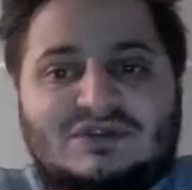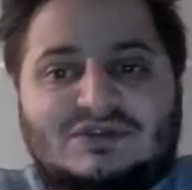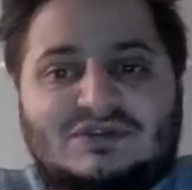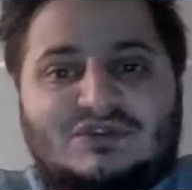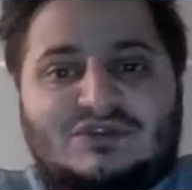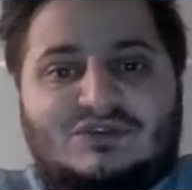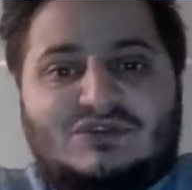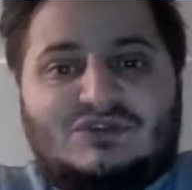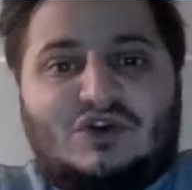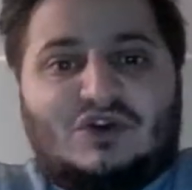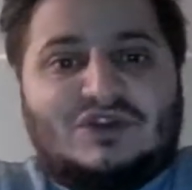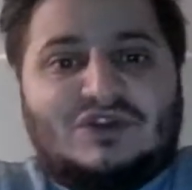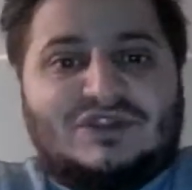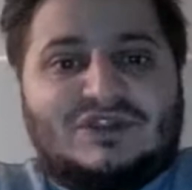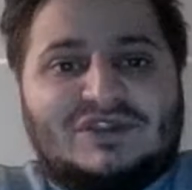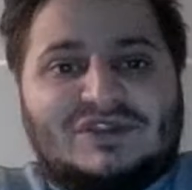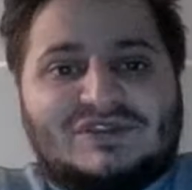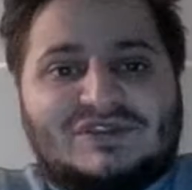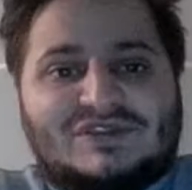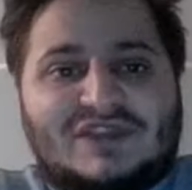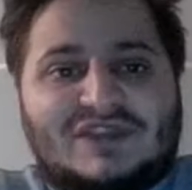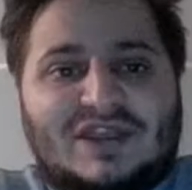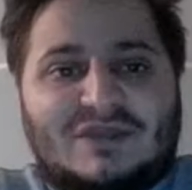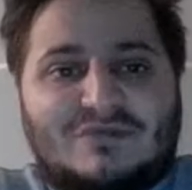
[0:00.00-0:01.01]
they're not in the
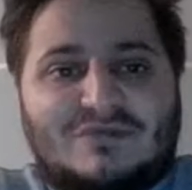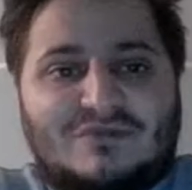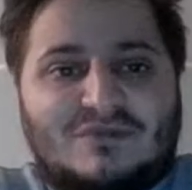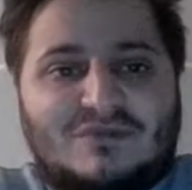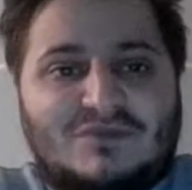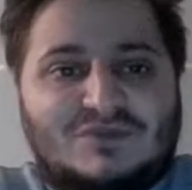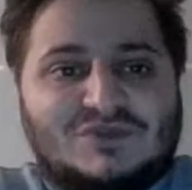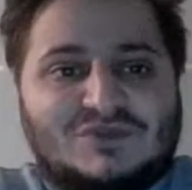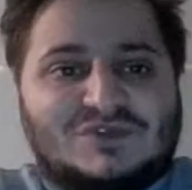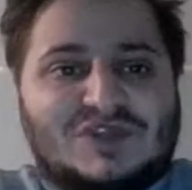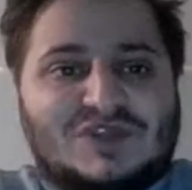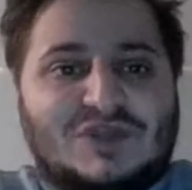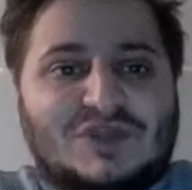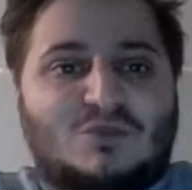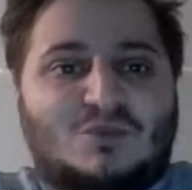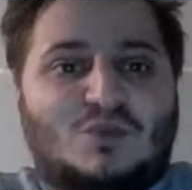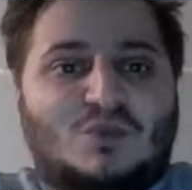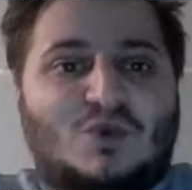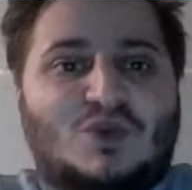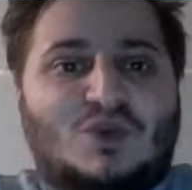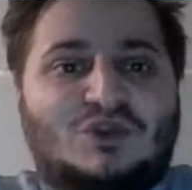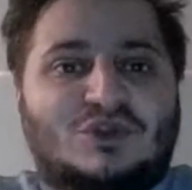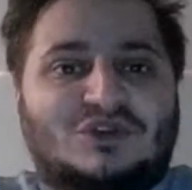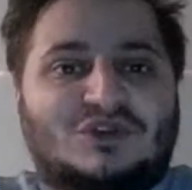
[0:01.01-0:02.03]
same
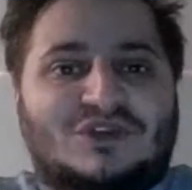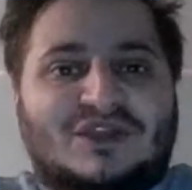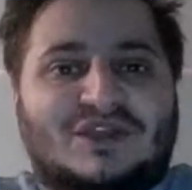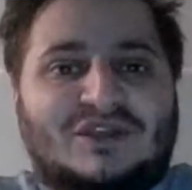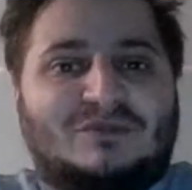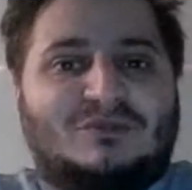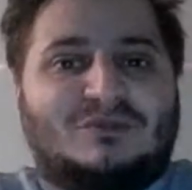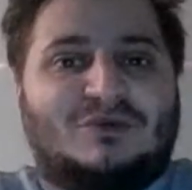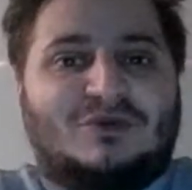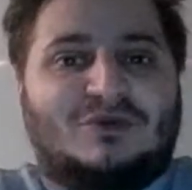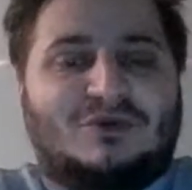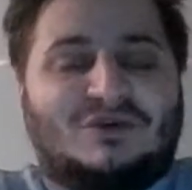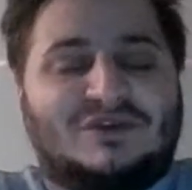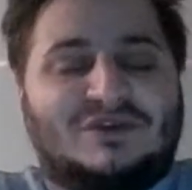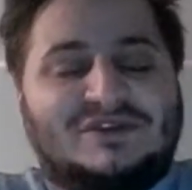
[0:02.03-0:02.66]
world anymore.